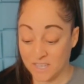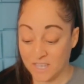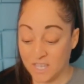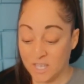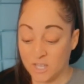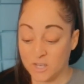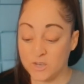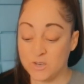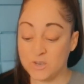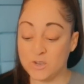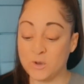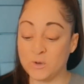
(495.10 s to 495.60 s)

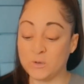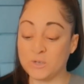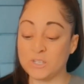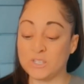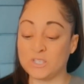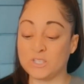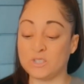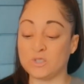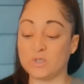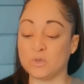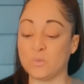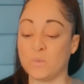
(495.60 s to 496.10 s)

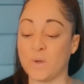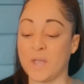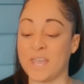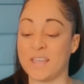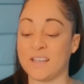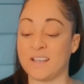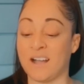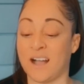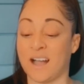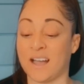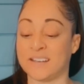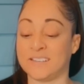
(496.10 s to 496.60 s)
Notice the way
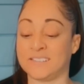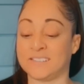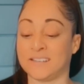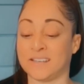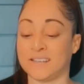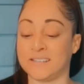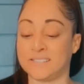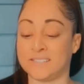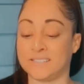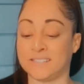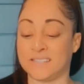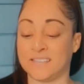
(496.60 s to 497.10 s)
God
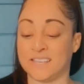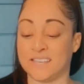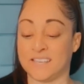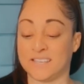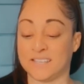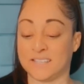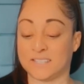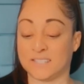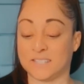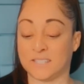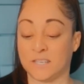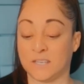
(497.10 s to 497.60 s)
does
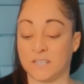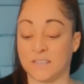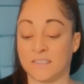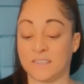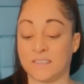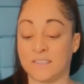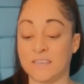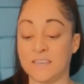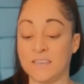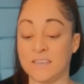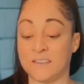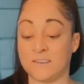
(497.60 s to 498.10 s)
things,
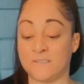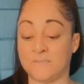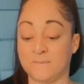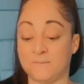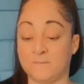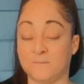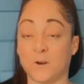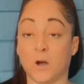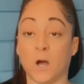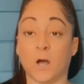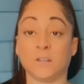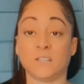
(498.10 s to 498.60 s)
then
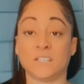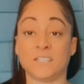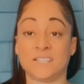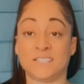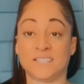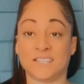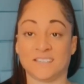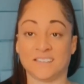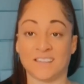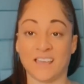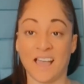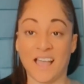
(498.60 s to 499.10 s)
fall
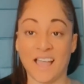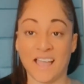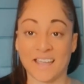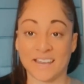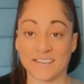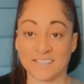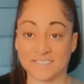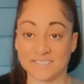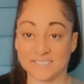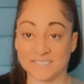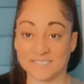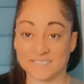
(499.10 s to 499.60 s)
into
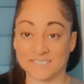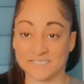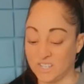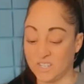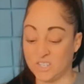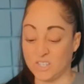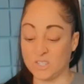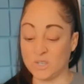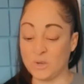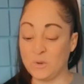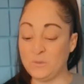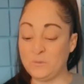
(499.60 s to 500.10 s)
line.
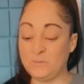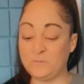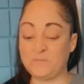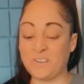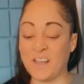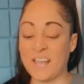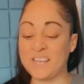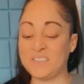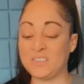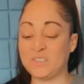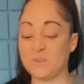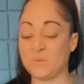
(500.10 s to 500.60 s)
Don't
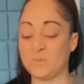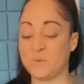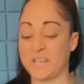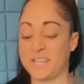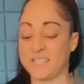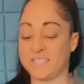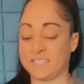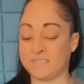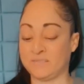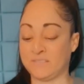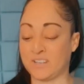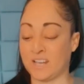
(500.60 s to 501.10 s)
fight the
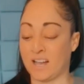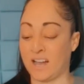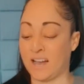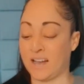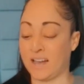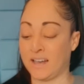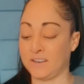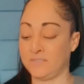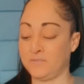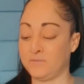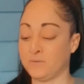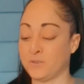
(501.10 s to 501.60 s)
ways of
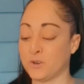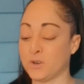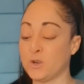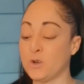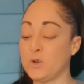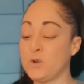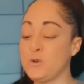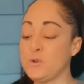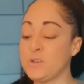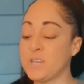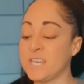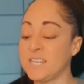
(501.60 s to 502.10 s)
God, for
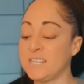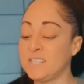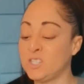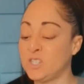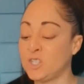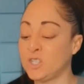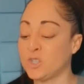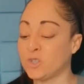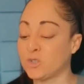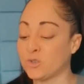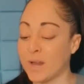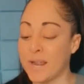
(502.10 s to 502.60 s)
who can
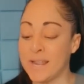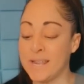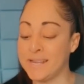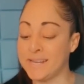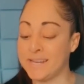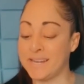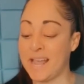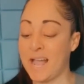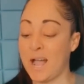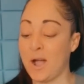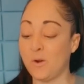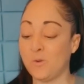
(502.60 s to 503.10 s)

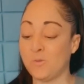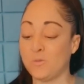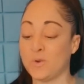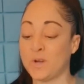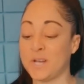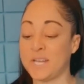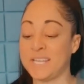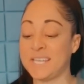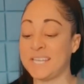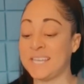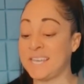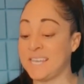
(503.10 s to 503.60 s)
straighten out
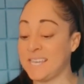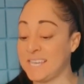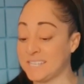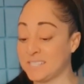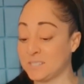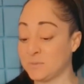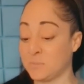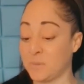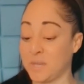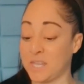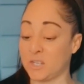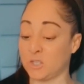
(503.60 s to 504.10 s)
what He
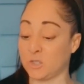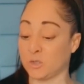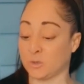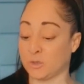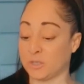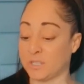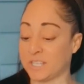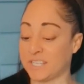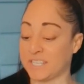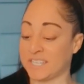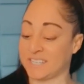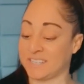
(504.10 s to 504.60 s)
has made
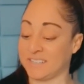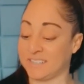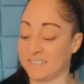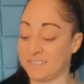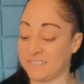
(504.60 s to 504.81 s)
crooked?